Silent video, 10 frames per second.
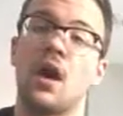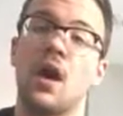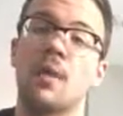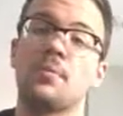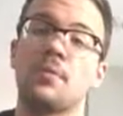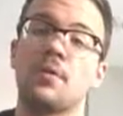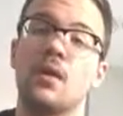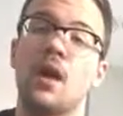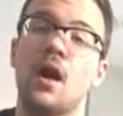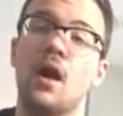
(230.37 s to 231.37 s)
up,
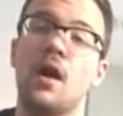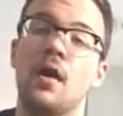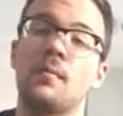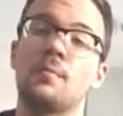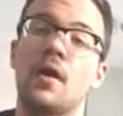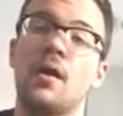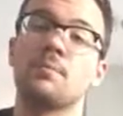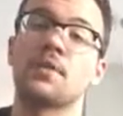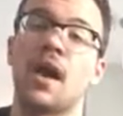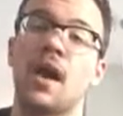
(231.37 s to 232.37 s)
up,
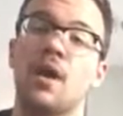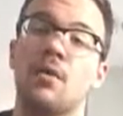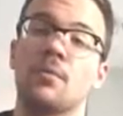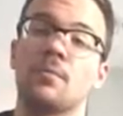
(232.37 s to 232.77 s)
up, down.